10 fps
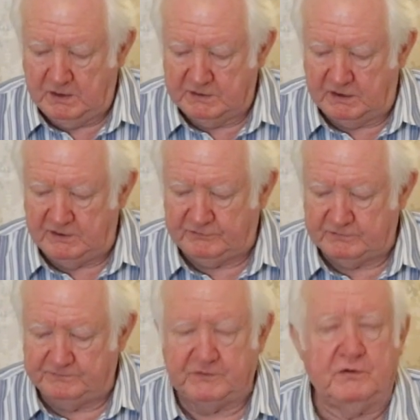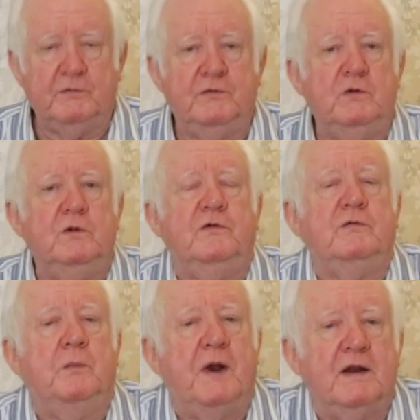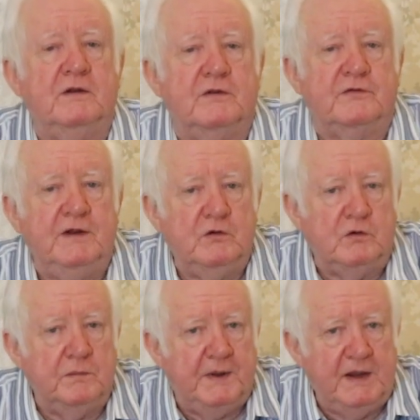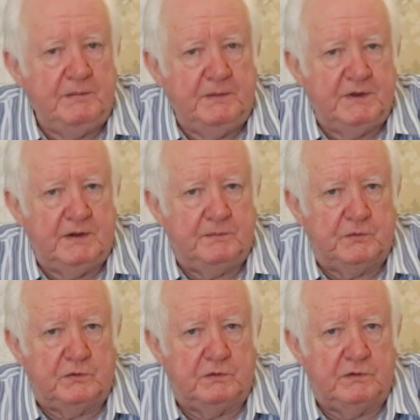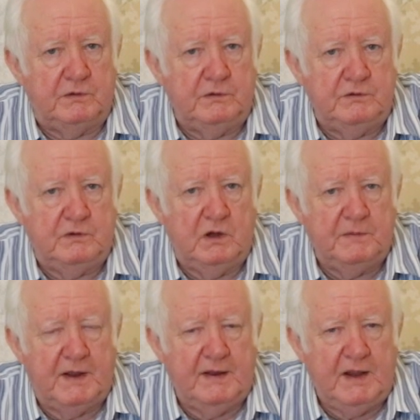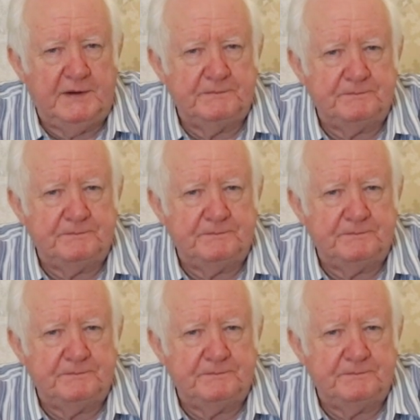There is, for some of you, news of a pregnancy or a baby being born. Do you know about that?